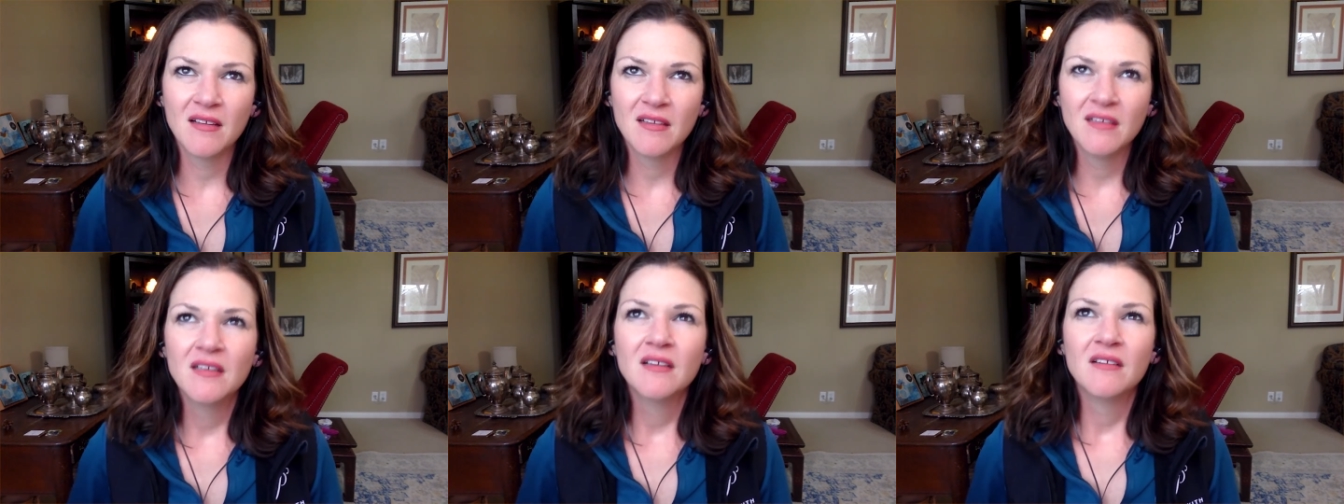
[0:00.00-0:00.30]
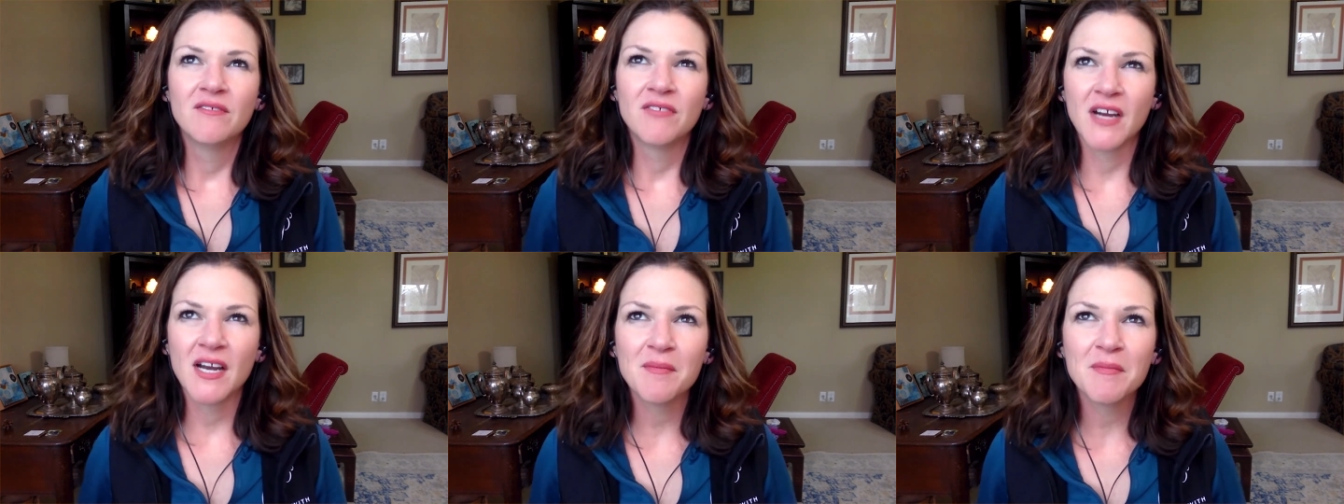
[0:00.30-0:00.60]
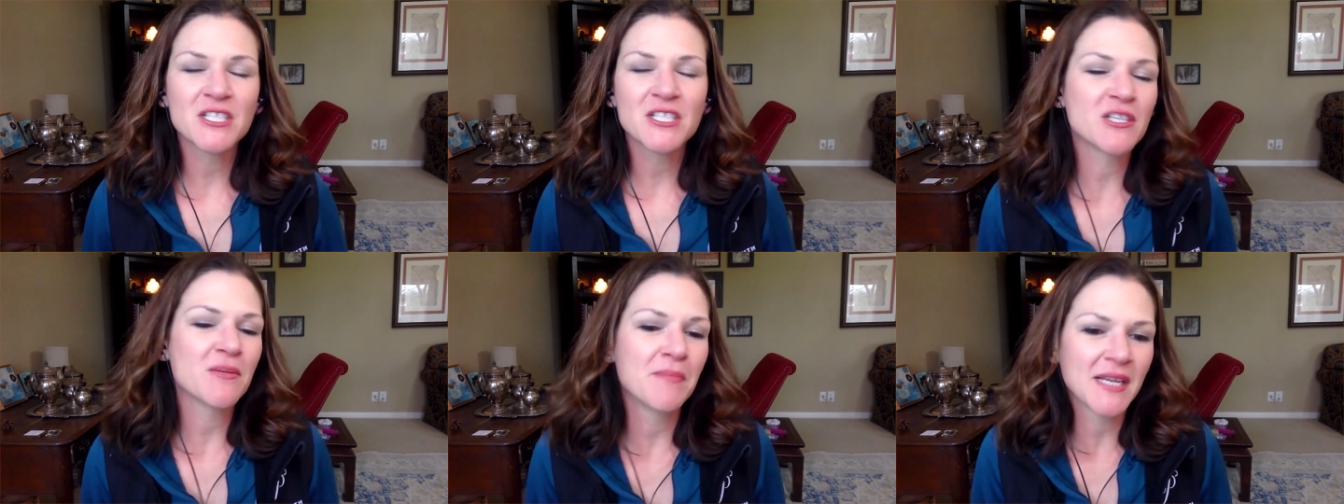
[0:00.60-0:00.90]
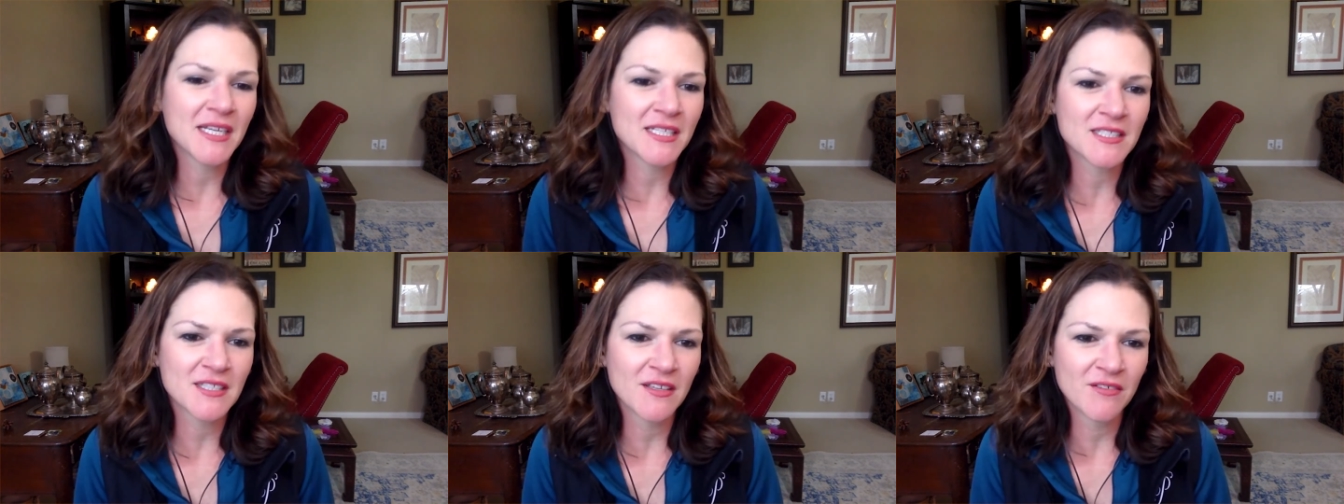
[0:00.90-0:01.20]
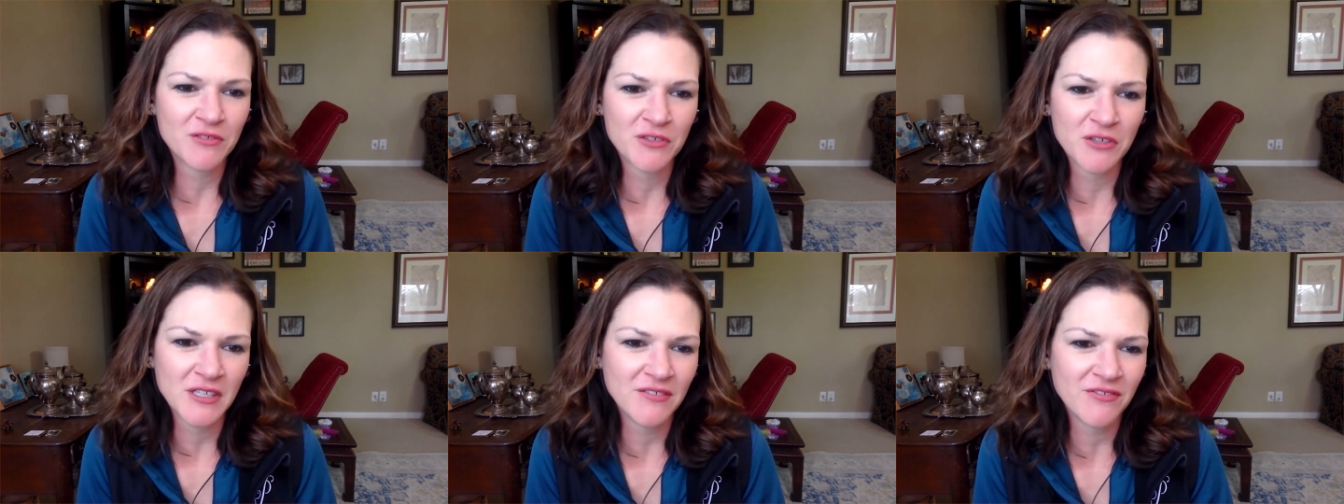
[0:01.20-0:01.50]
very much a mix of
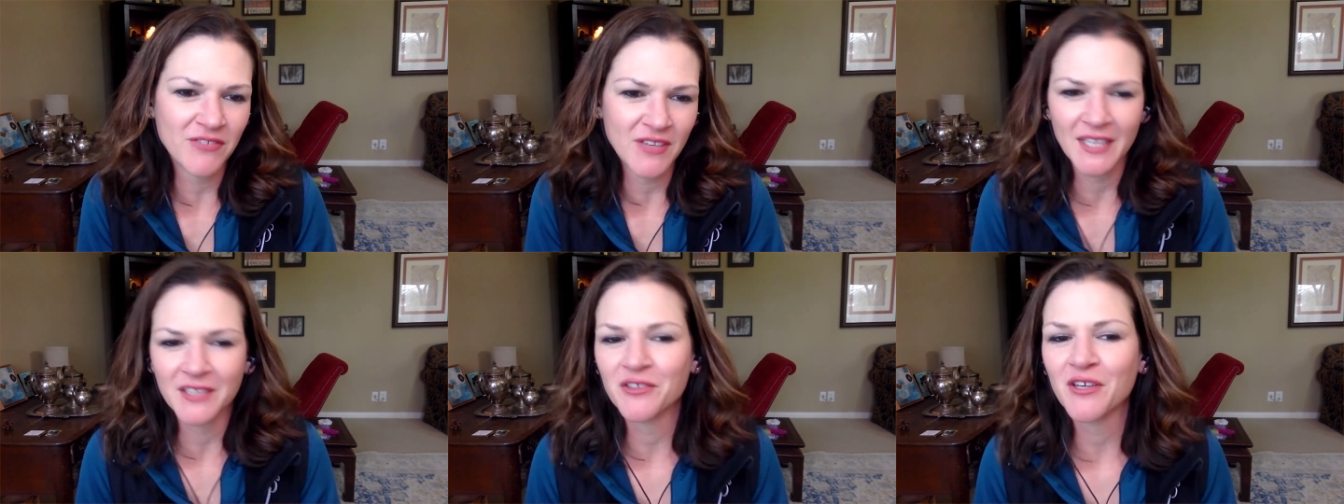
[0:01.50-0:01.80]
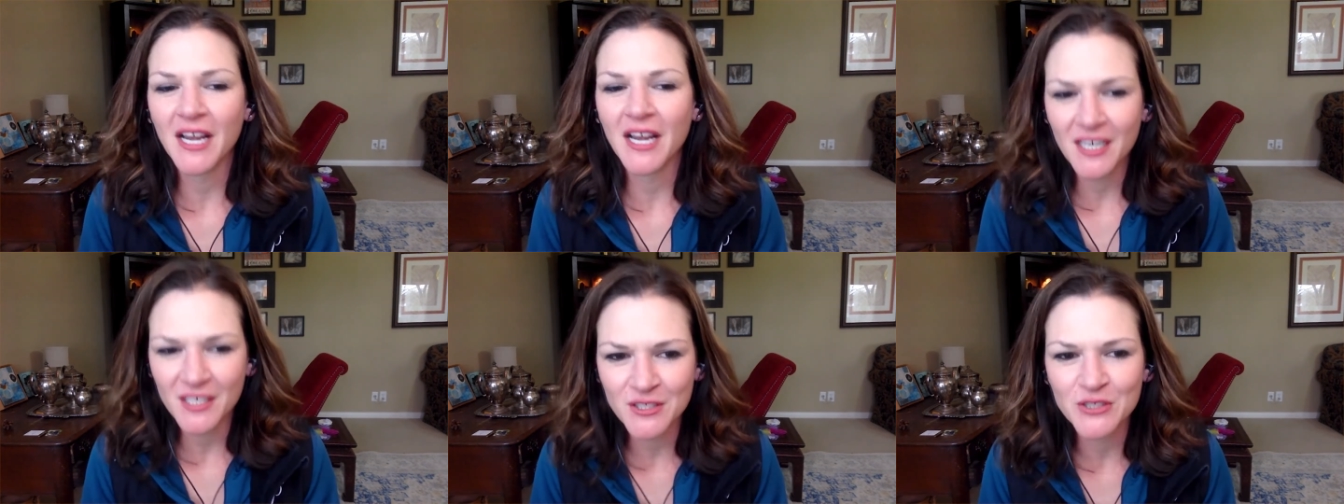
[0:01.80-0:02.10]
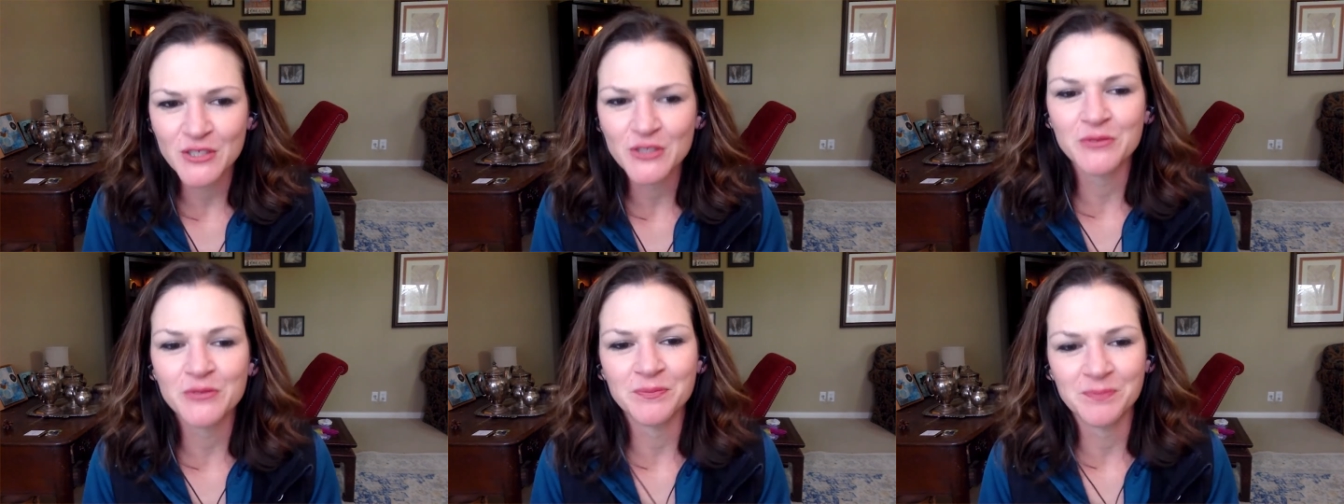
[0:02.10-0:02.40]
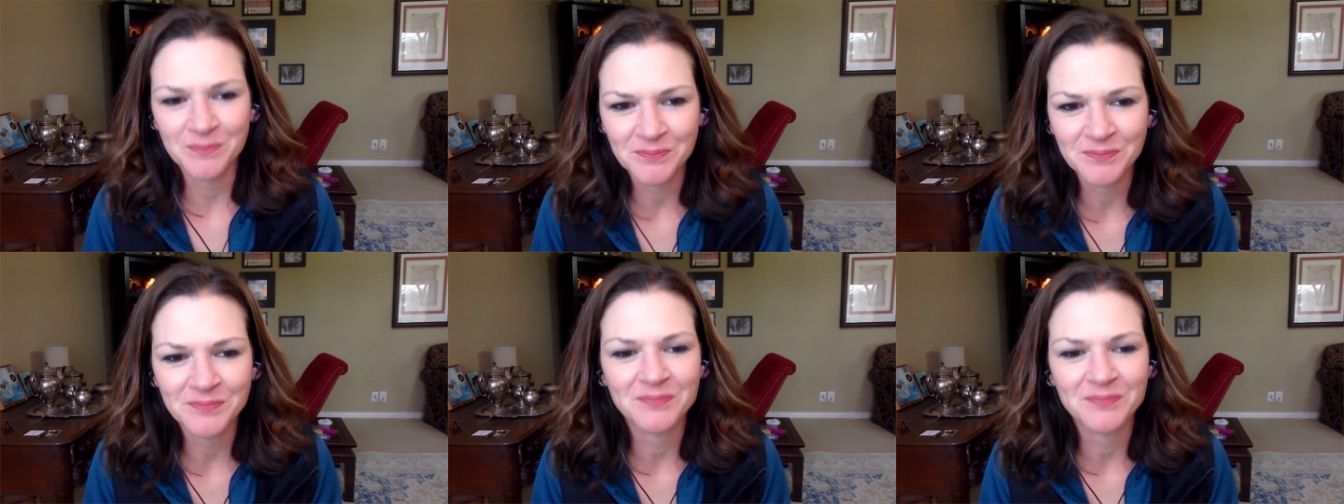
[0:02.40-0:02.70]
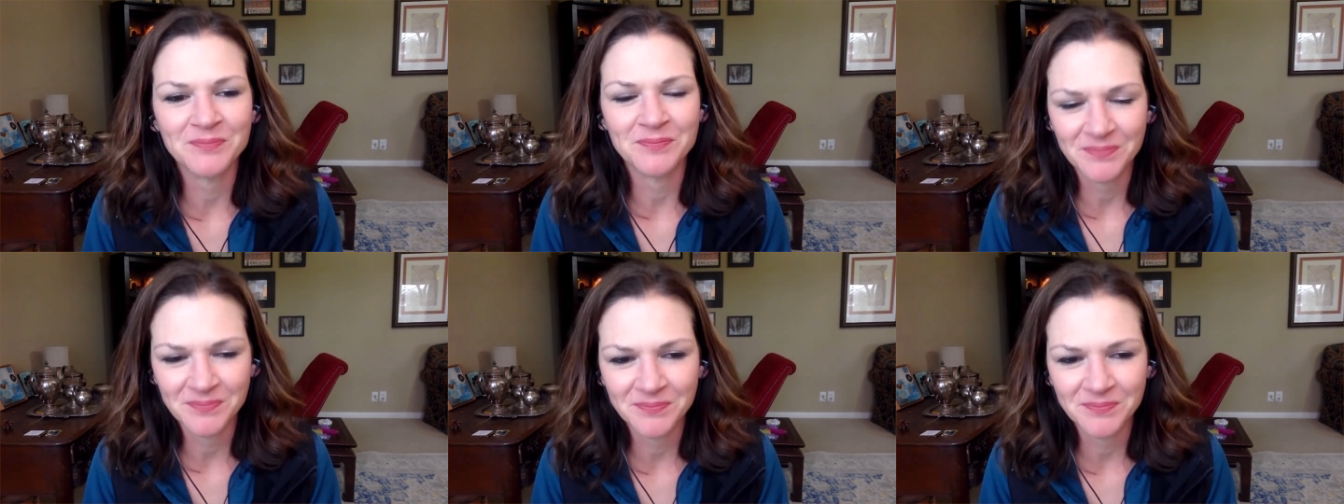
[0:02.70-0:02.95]
grief and gratitude. Mm-hmm.